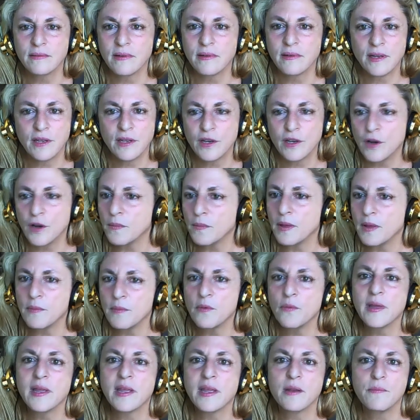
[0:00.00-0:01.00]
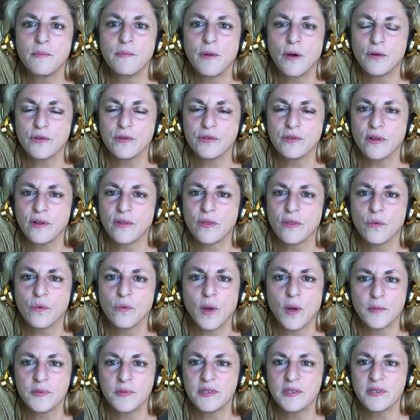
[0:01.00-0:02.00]
maybe we can post on the
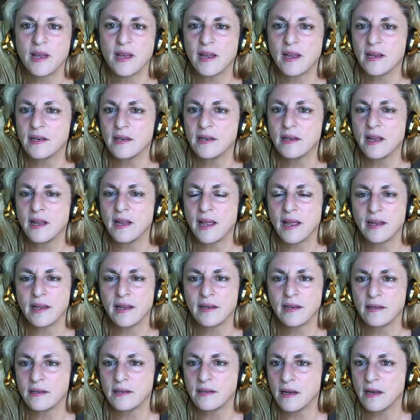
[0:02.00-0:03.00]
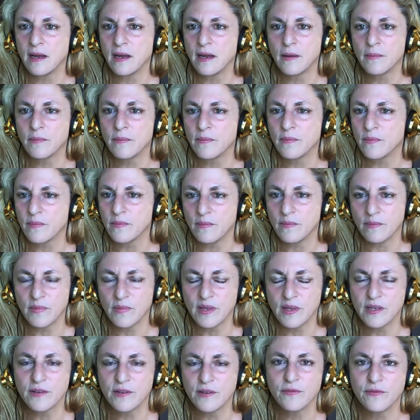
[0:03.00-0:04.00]
website and the
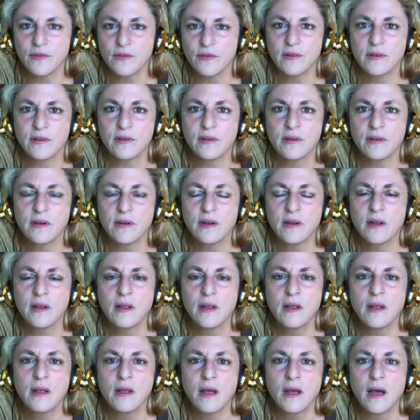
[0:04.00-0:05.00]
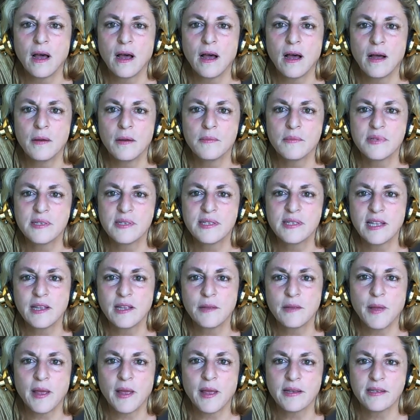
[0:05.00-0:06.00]
different
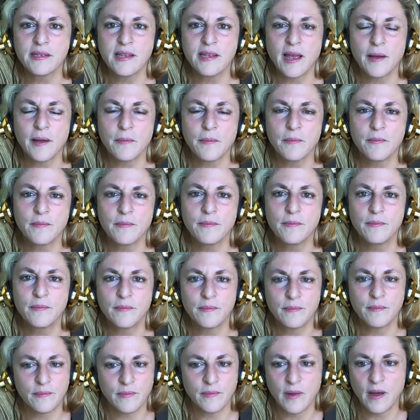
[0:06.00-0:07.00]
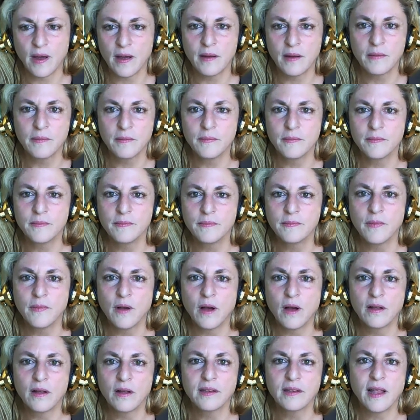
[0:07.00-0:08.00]
SleepASAP
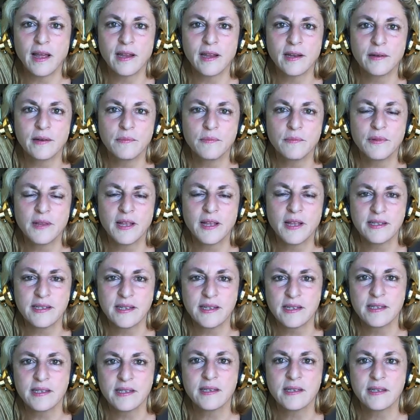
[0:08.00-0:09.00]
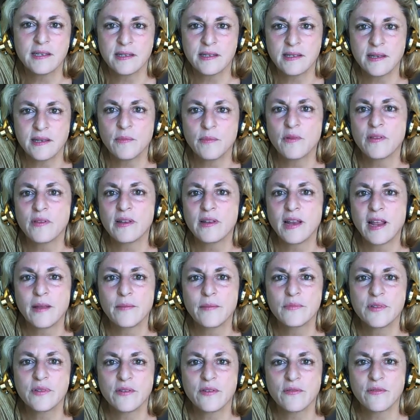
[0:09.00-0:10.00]
online places some of the
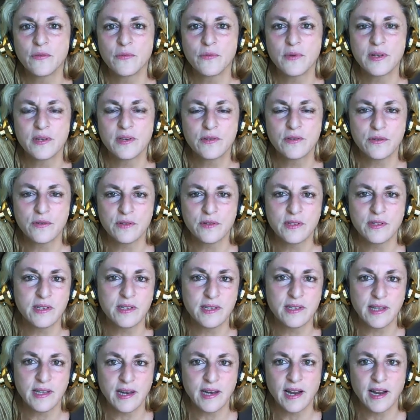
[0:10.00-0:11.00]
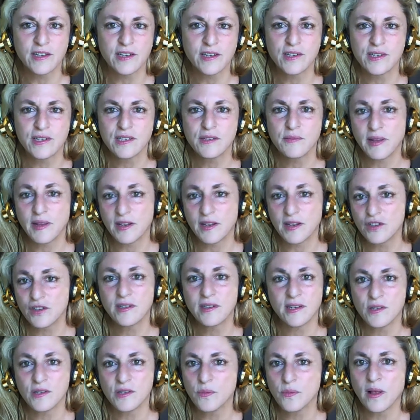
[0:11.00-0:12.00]
names of the resources that I just mentioned,
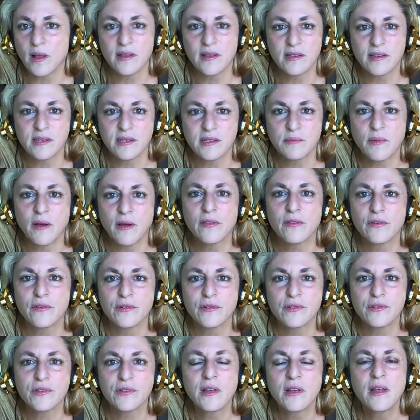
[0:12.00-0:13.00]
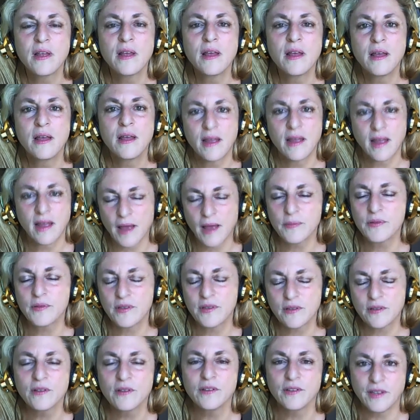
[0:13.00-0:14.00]
as well as some others.
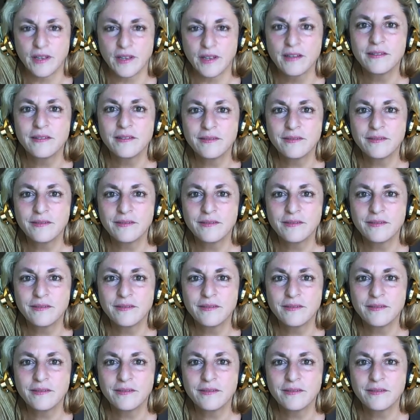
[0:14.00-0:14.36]
Absolutely.